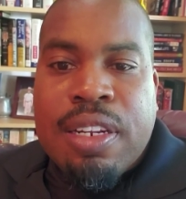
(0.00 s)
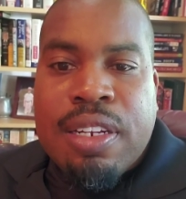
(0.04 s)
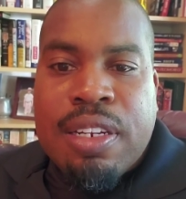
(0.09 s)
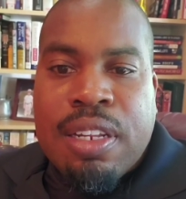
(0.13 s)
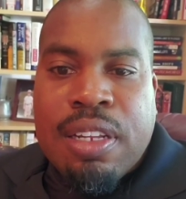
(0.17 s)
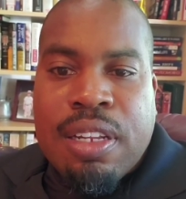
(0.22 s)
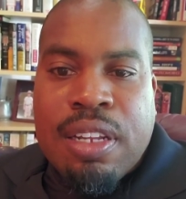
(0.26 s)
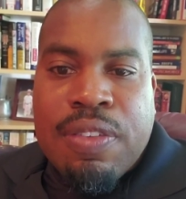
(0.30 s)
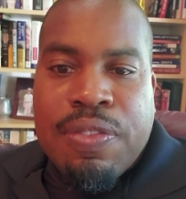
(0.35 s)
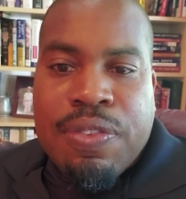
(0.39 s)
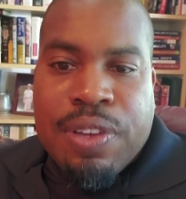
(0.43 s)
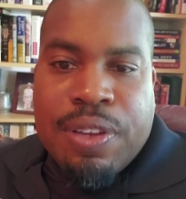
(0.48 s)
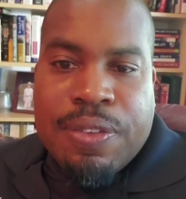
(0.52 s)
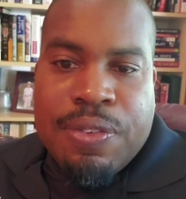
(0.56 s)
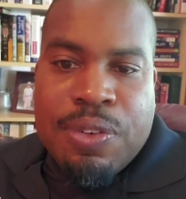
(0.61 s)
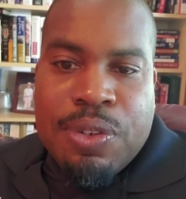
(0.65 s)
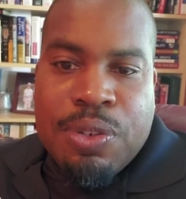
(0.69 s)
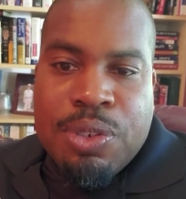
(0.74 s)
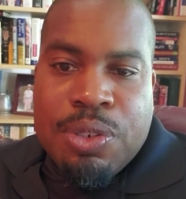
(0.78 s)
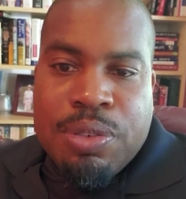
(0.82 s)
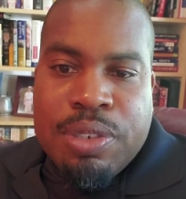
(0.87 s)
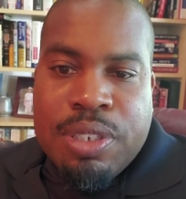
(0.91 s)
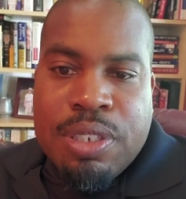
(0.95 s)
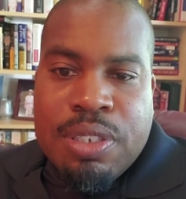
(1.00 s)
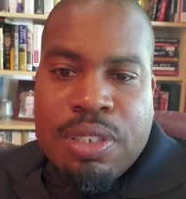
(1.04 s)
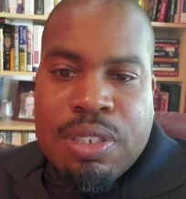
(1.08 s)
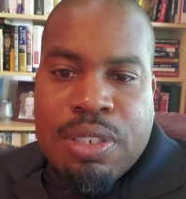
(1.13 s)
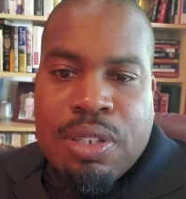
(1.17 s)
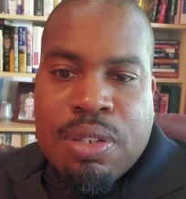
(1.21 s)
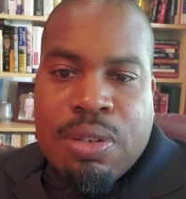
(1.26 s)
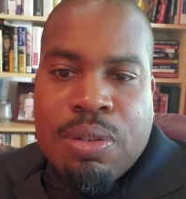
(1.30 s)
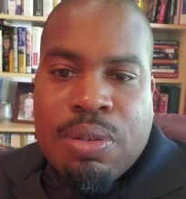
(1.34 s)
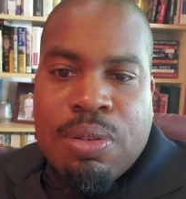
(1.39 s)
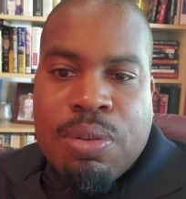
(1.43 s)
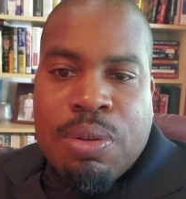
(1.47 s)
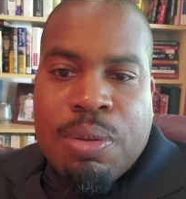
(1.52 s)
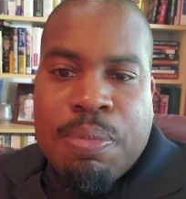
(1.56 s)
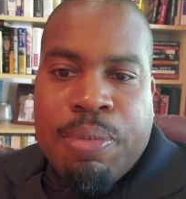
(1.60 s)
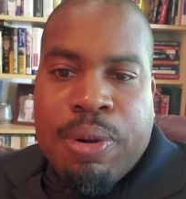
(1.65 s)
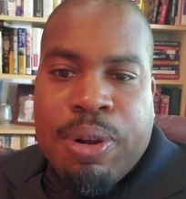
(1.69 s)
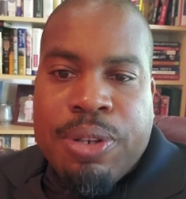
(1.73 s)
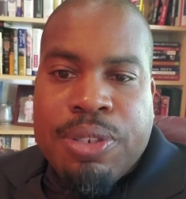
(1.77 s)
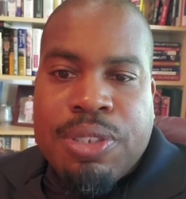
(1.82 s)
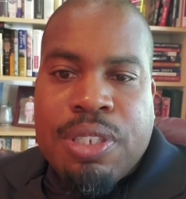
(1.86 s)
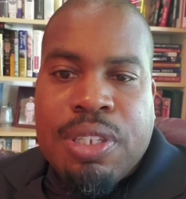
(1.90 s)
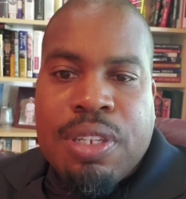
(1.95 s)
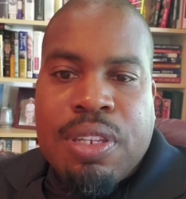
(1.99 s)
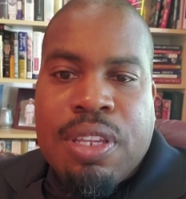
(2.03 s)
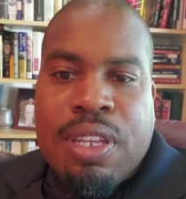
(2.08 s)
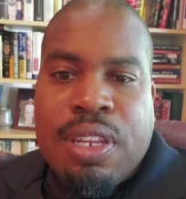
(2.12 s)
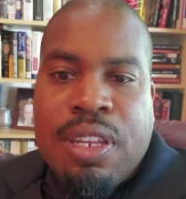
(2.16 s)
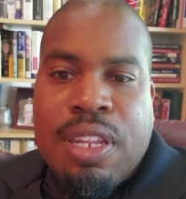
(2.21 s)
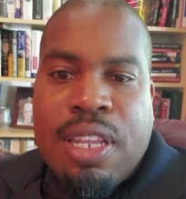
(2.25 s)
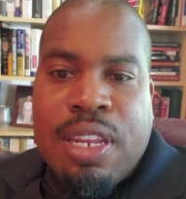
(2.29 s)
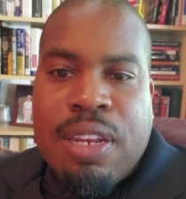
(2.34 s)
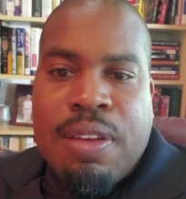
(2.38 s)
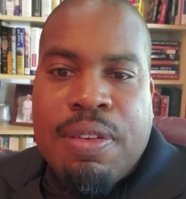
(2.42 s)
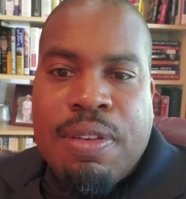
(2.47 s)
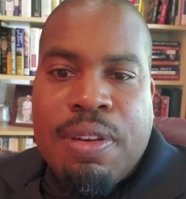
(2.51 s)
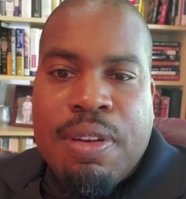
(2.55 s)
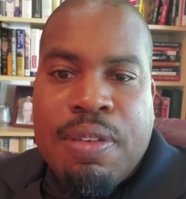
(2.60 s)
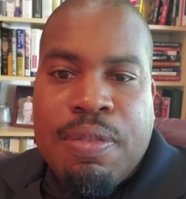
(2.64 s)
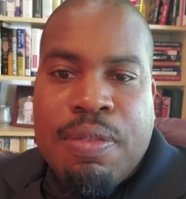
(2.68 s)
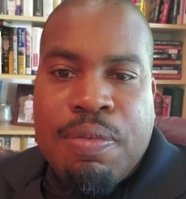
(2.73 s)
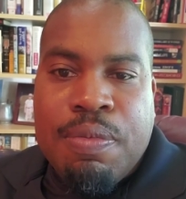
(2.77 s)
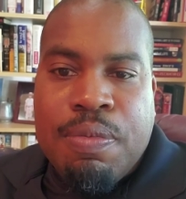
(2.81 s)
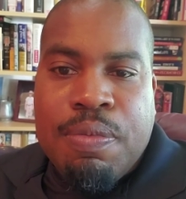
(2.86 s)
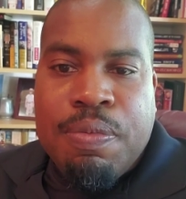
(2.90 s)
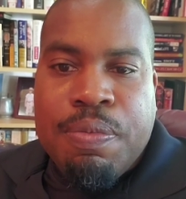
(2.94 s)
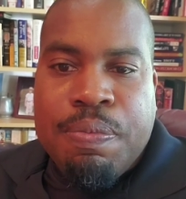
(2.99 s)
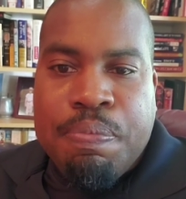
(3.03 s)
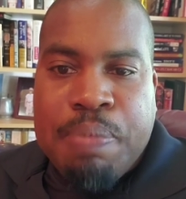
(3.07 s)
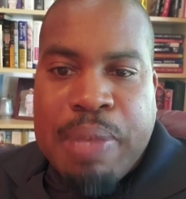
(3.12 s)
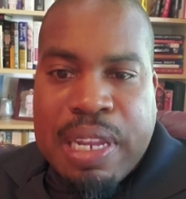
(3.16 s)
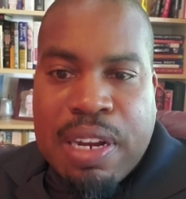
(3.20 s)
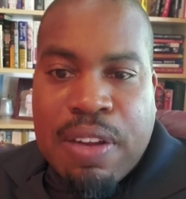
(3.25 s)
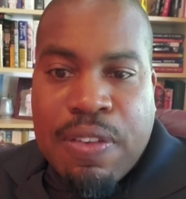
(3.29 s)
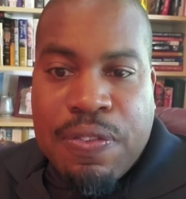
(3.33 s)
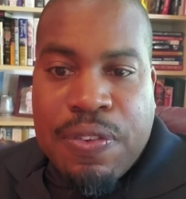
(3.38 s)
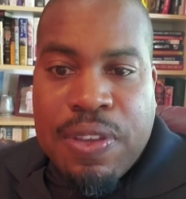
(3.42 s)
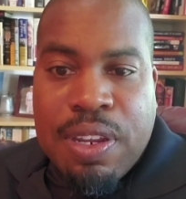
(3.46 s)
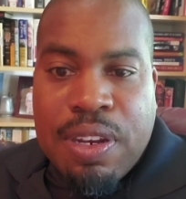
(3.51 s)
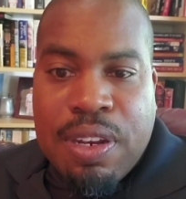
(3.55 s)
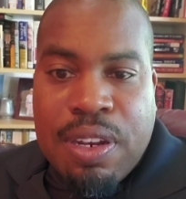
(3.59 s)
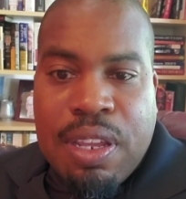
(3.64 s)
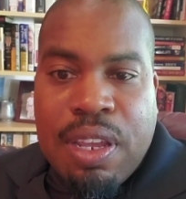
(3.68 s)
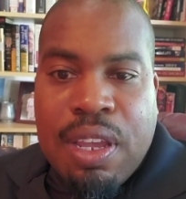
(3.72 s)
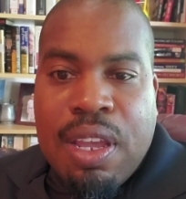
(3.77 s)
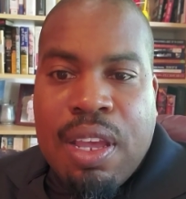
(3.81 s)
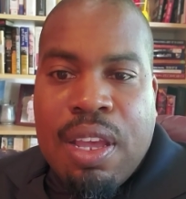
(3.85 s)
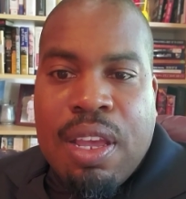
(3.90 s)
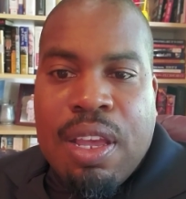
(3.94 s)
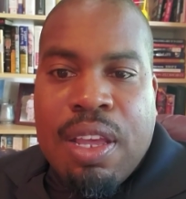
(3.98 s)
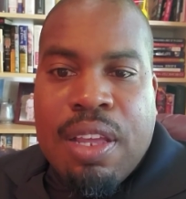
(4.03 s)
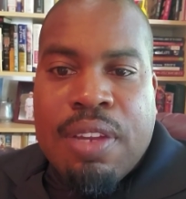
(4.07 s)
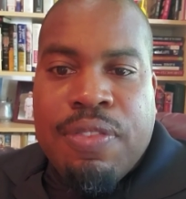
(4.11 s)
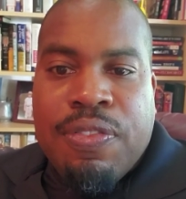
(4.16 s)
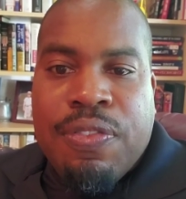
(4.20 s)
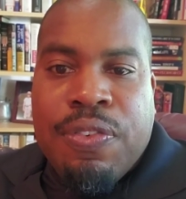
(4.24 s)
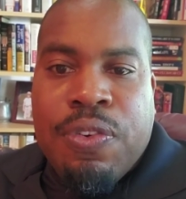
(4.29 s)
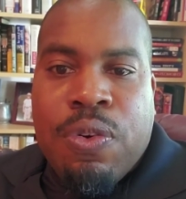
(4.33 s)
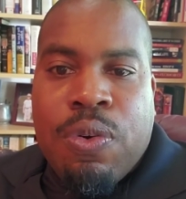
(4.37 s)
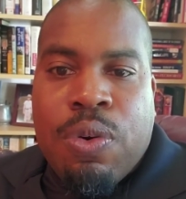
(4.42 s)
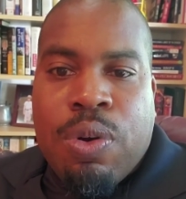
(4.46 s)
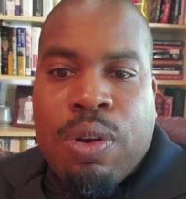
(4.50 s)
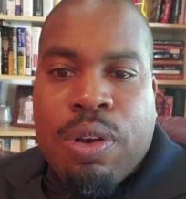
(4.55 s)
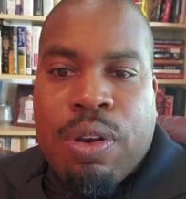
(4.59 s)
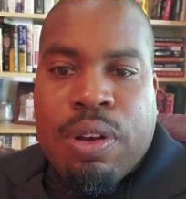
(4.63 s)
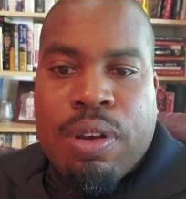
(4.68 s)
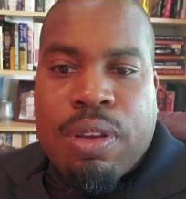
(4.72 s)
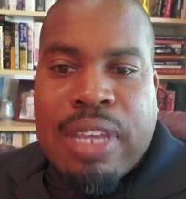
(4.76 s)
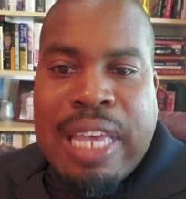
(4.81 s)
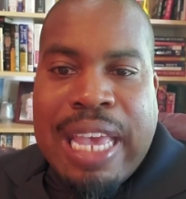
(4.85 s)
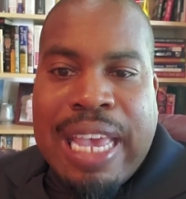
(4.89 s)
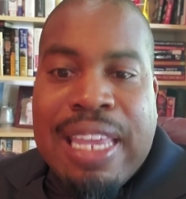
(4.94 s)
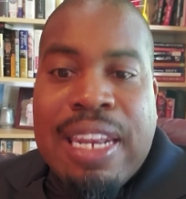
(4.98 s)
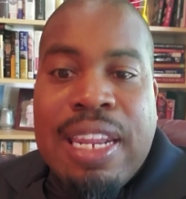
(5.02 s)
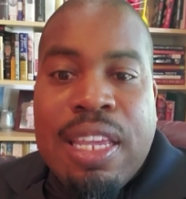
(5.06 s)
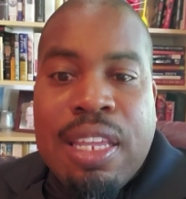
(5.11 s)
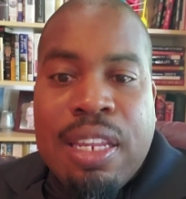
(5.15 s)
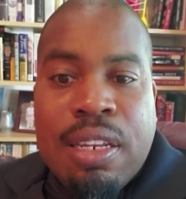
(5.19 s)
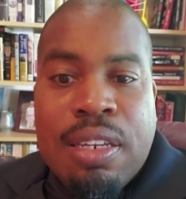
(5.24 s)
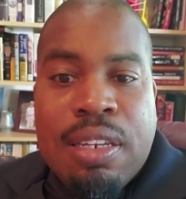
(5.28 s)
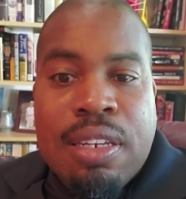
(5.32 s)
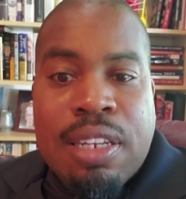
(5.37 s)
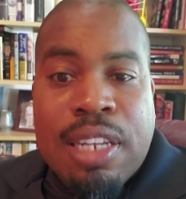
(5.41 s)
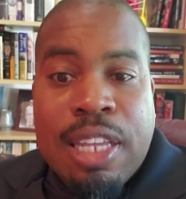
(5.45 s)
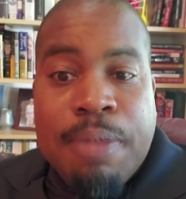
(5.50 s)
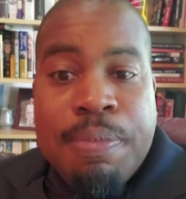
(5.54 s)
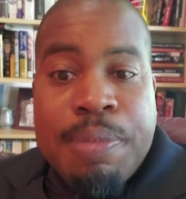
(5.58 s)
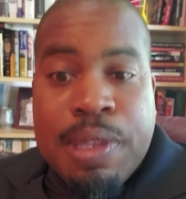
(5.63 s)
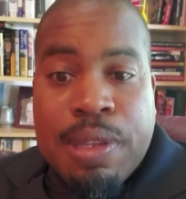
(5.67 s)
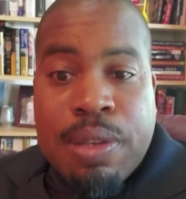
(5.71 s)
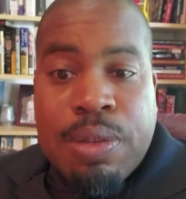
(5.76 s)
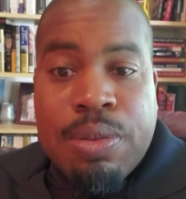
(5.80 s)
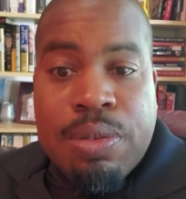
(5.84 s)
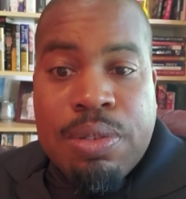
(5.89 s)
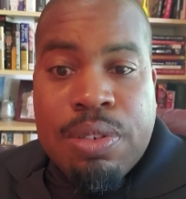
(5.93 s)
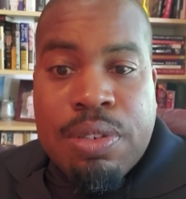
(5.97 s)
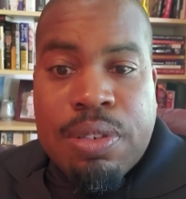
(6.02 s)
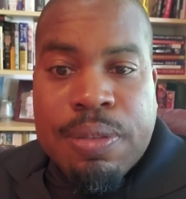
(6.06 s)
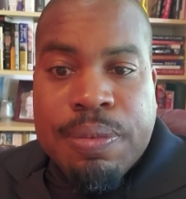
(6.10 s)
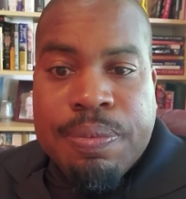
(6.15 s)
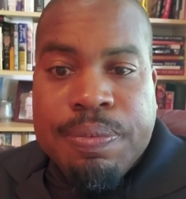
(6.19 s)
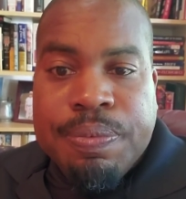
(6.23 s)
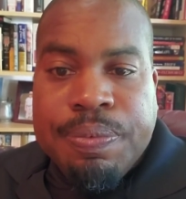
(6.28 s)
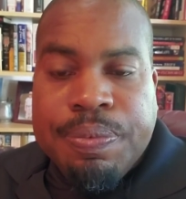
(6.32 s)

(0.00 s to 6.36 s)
delivery of nutrients, so a person can then benefit for gaining limb use